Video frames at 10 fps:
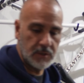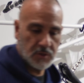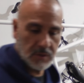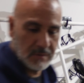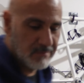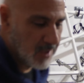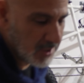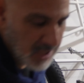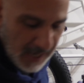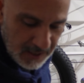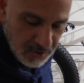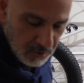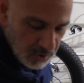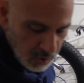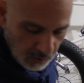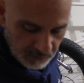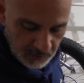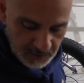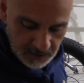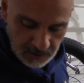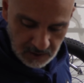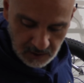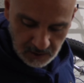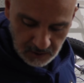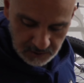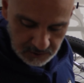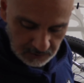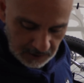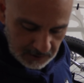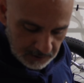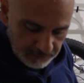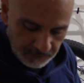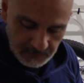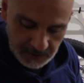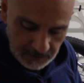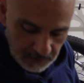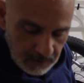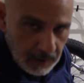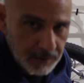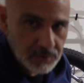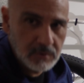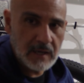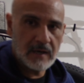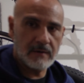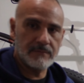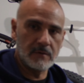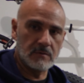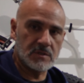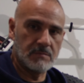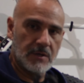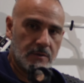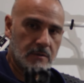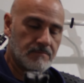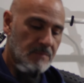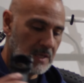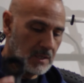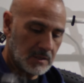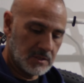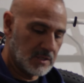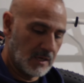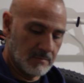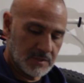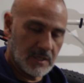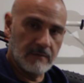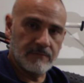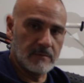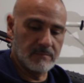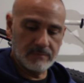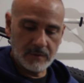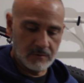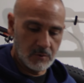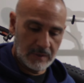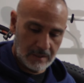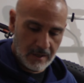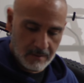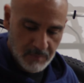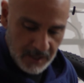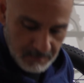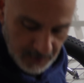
just a tad too short for me. So luckily for me, I do have, some other stems, again, from, doing a lot of bike